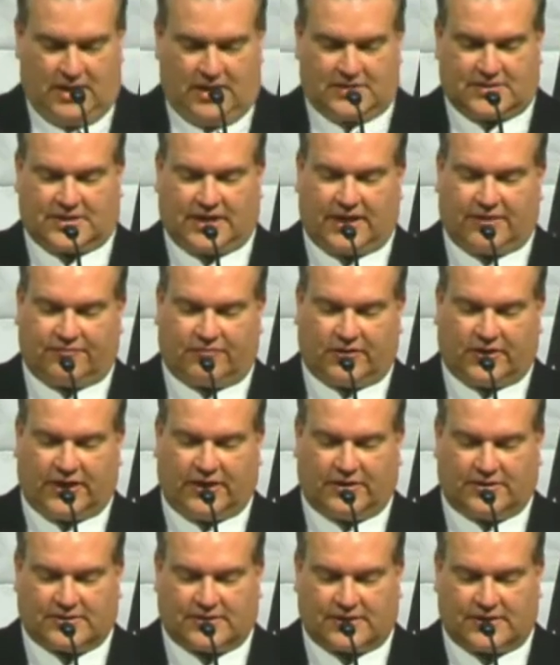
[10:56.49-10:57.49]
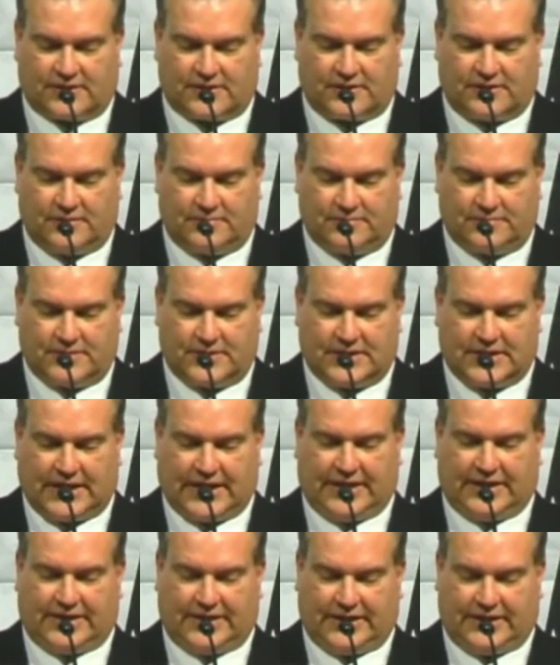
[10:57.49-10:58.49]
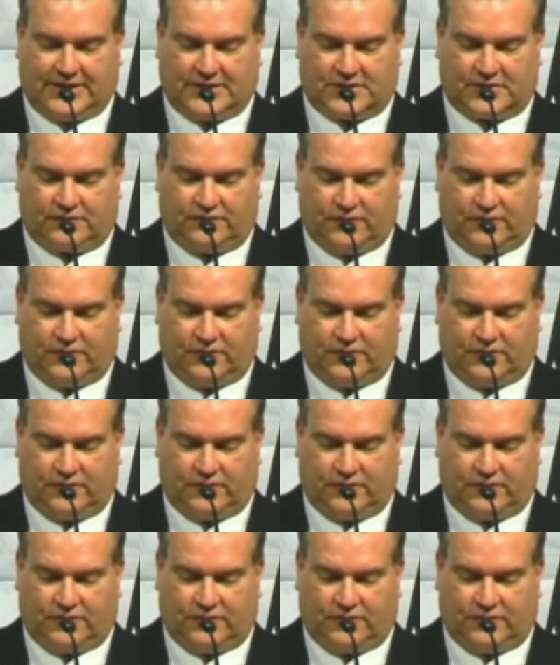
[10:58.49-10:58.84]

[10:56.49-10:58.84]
Sanford Health Systems, and Dean's